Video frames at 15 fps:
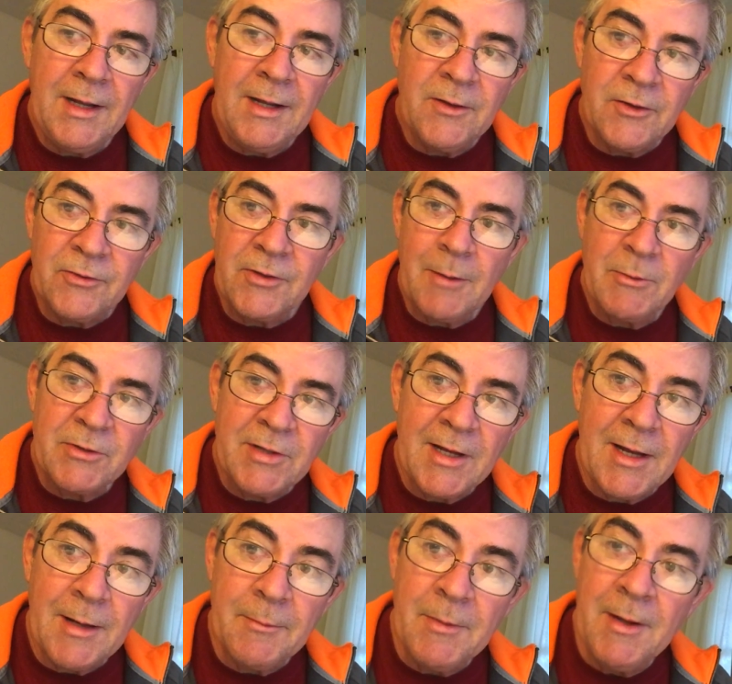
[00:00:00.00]
in the
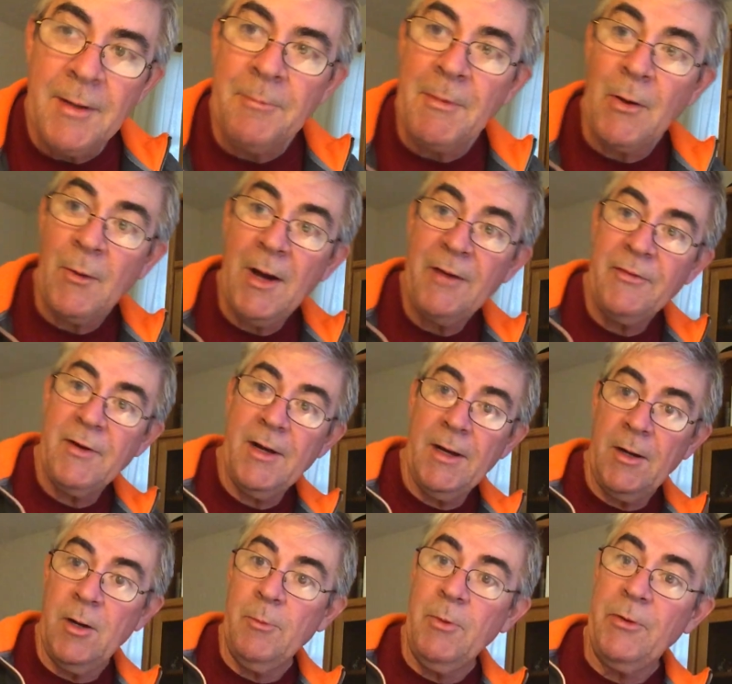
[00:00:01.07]
summertime, my wife and
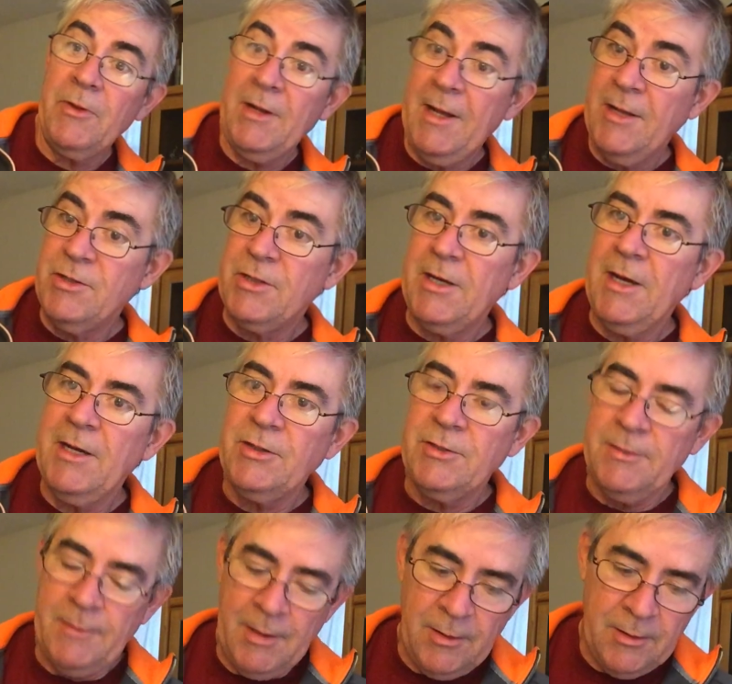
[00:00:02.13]
I are both in
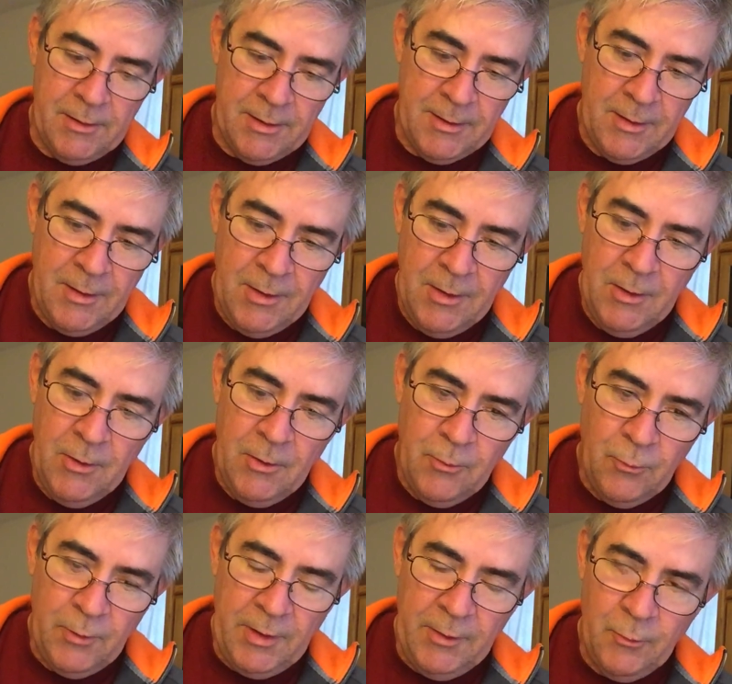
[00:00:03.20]
education, and
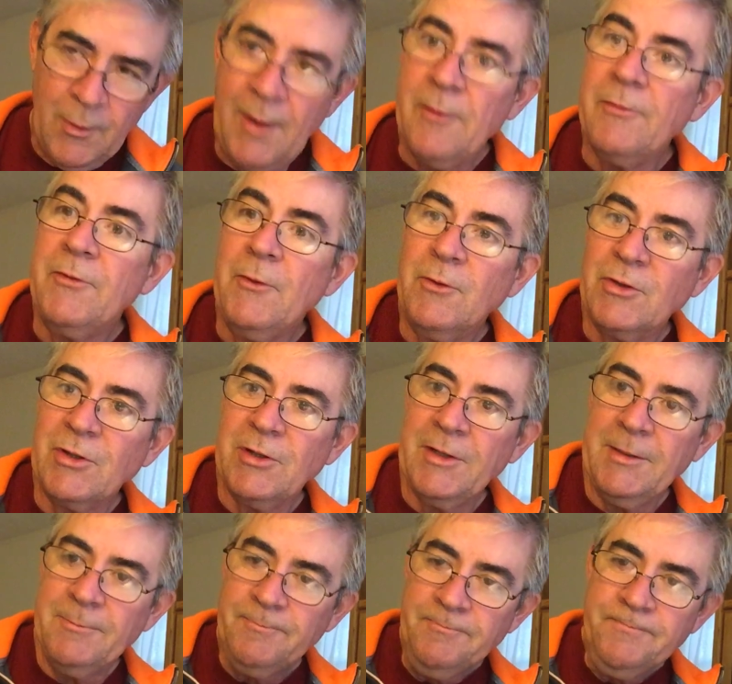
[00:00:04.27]
we rather
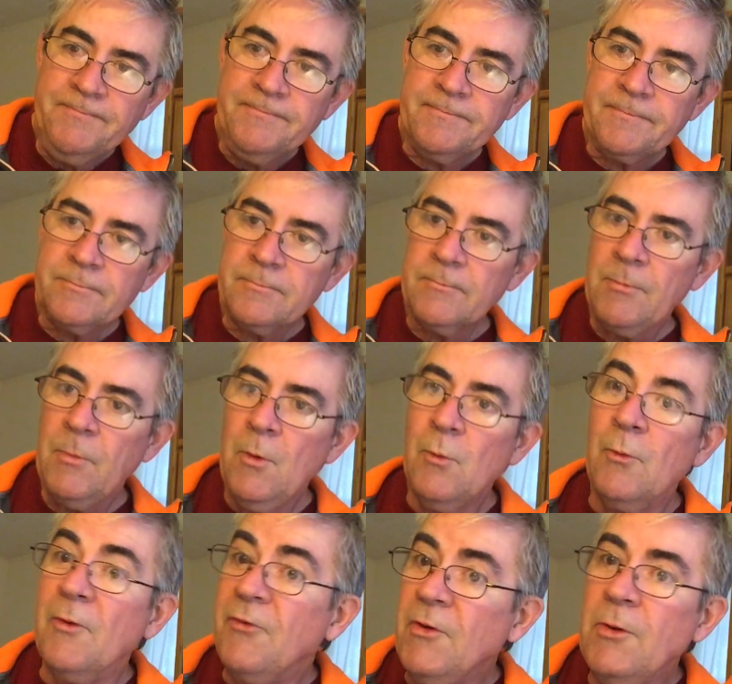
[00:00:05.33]
foolishly
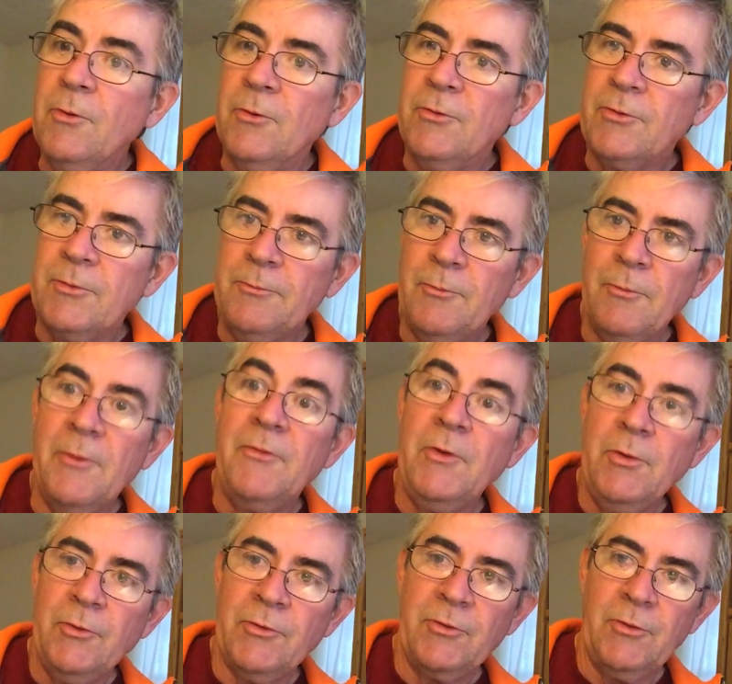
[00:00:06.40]
refuse
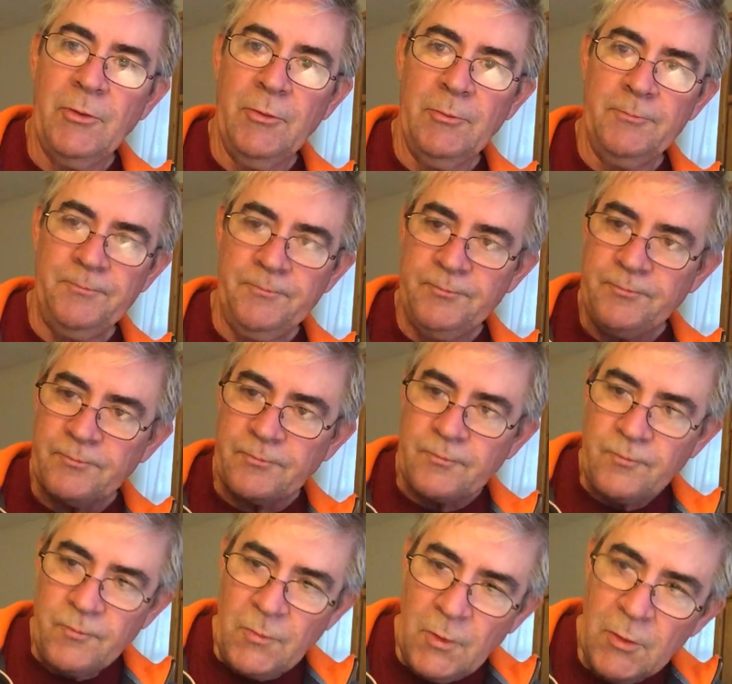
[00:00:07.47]
refuse to
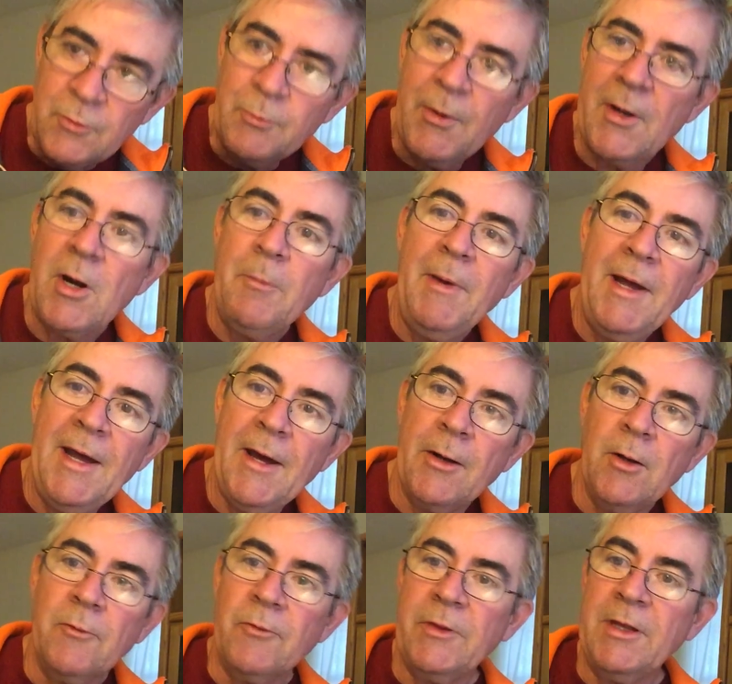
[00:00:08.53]
spread our payout
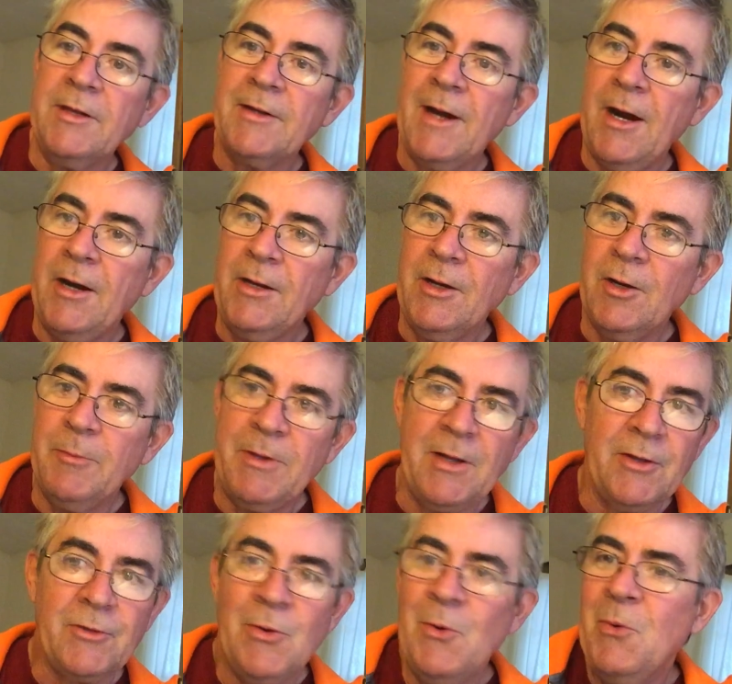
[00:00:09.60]
over the entire year
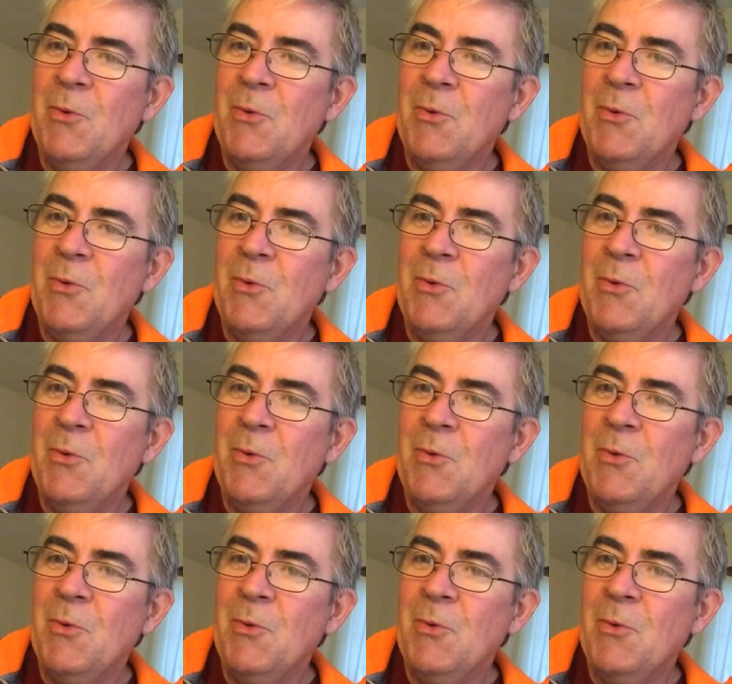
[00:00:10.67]
because